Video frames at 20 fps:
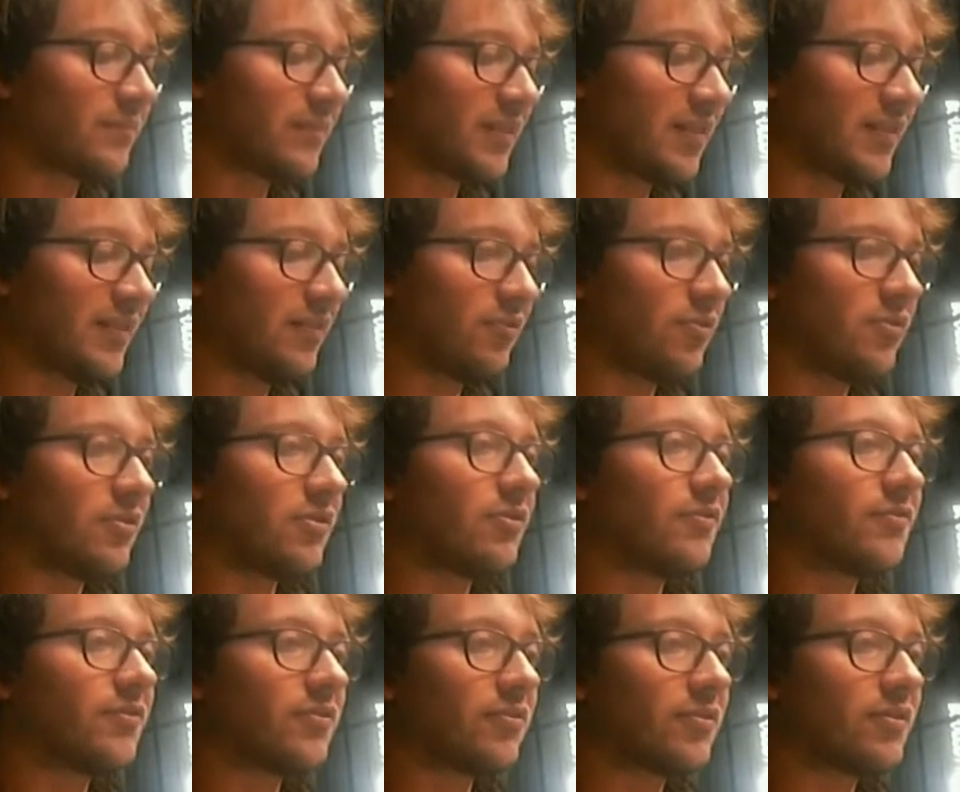Serial
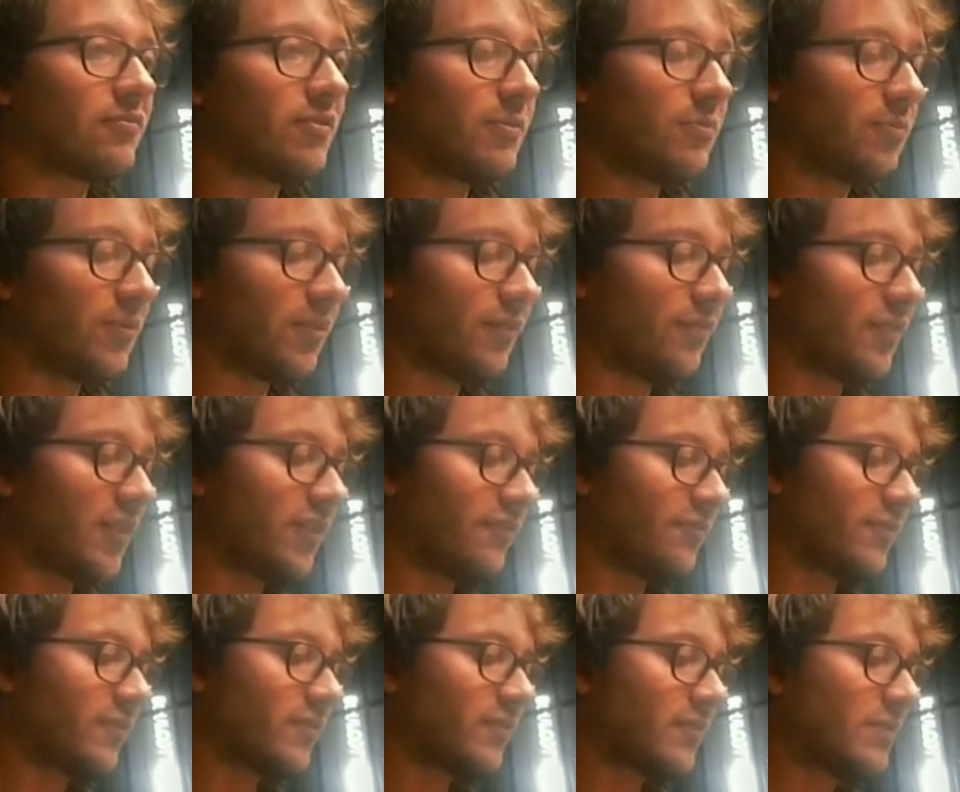over a 3.5
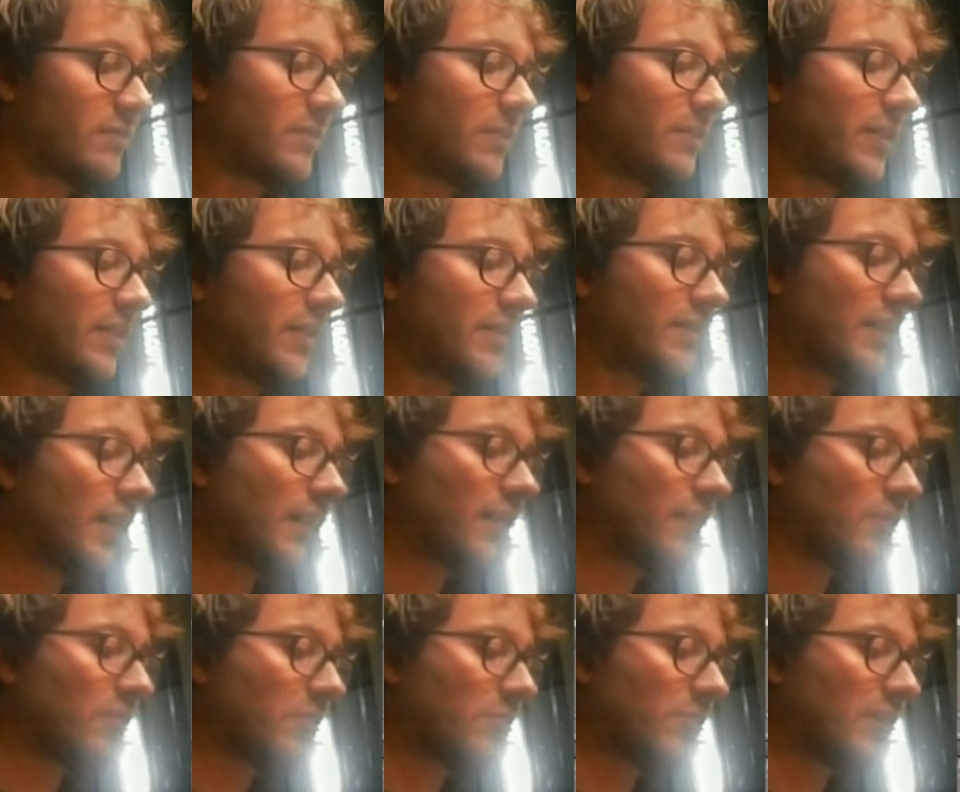millimeter jack,
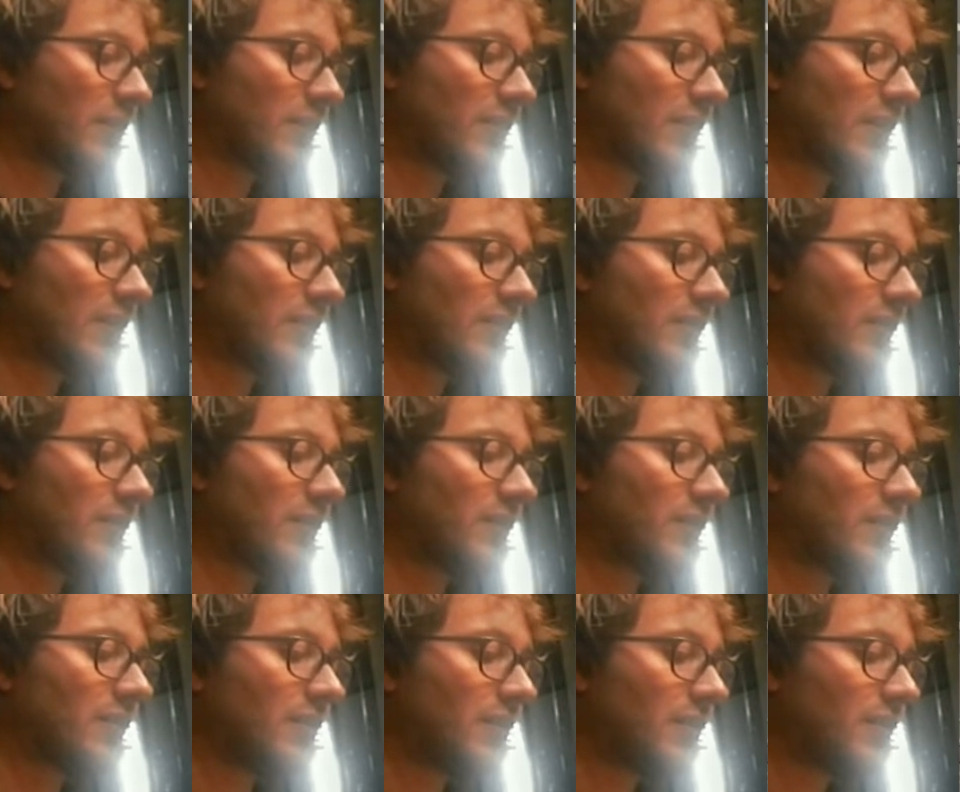so I plug that in
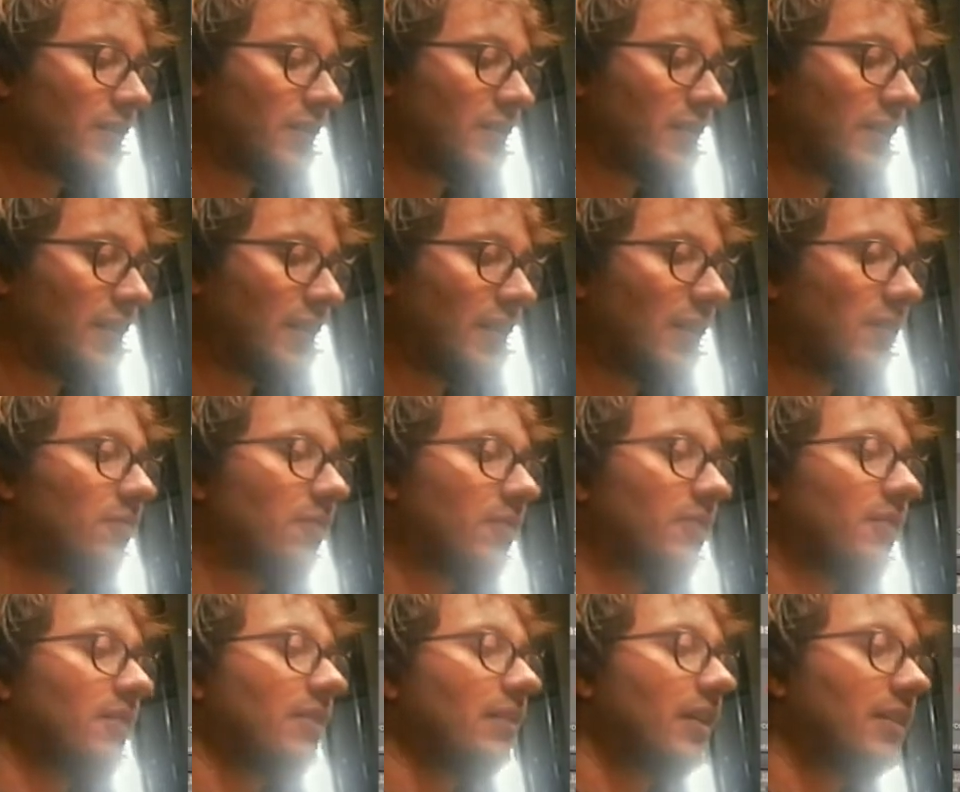to here,
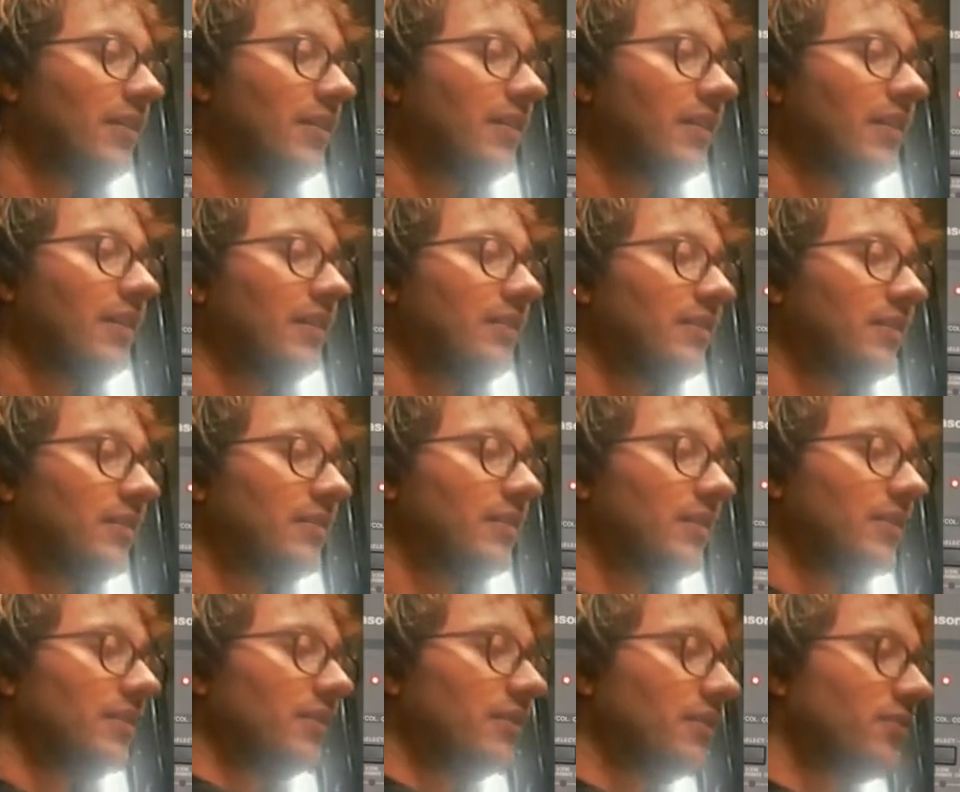and the other end is
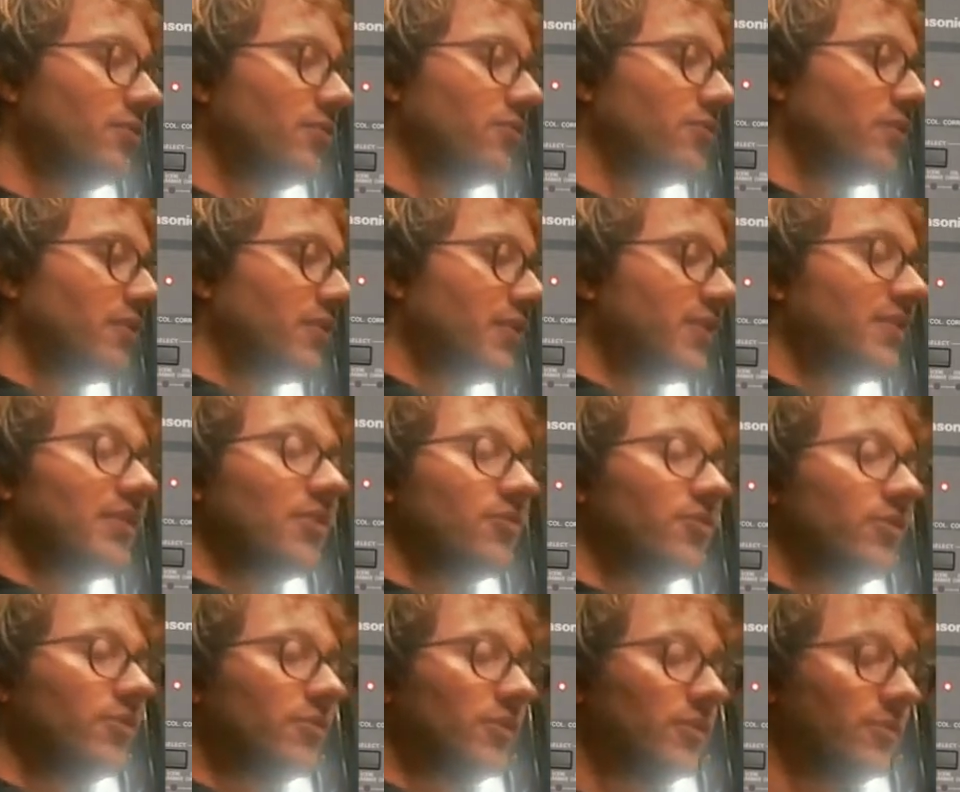connected to the
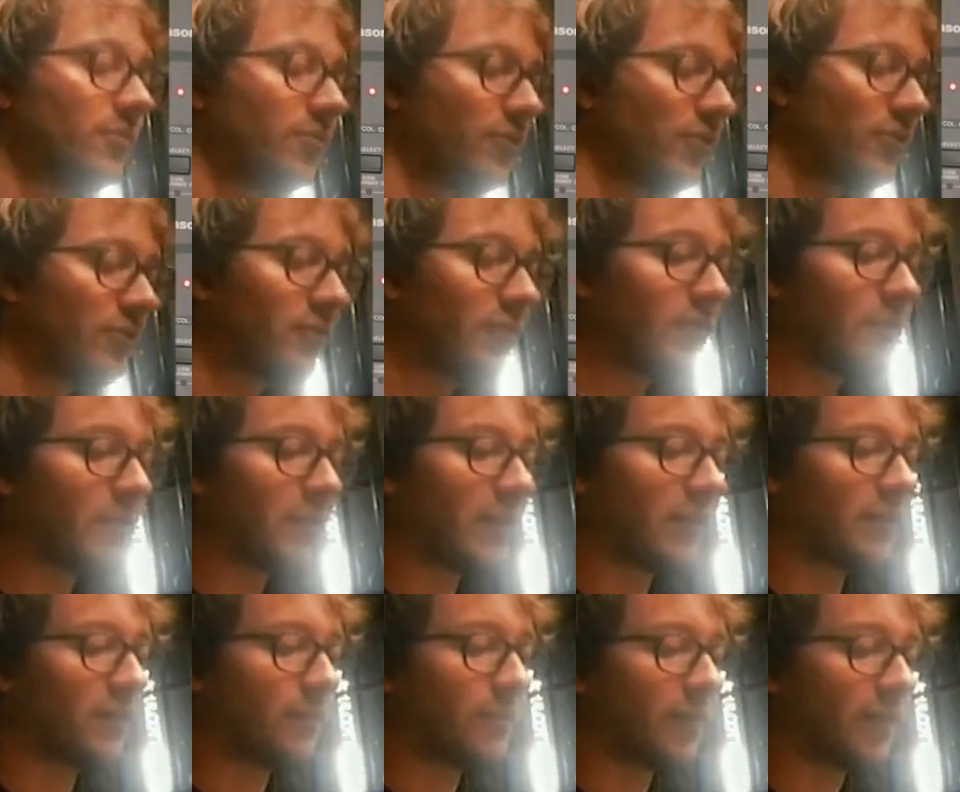serial input on the back of
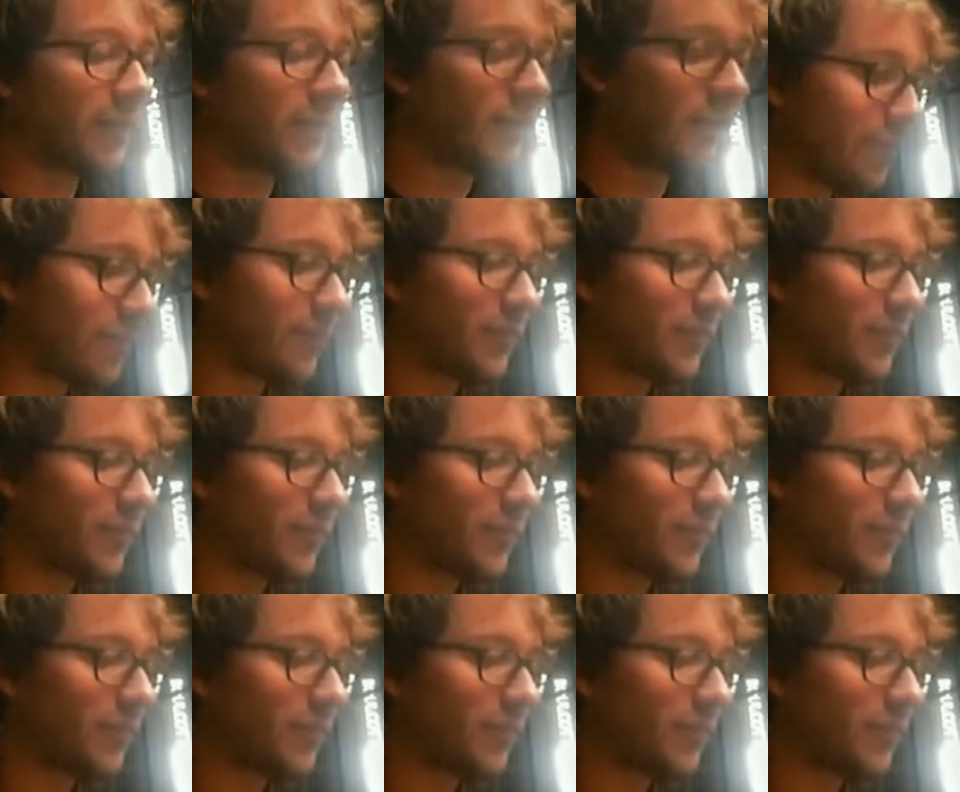the mixer.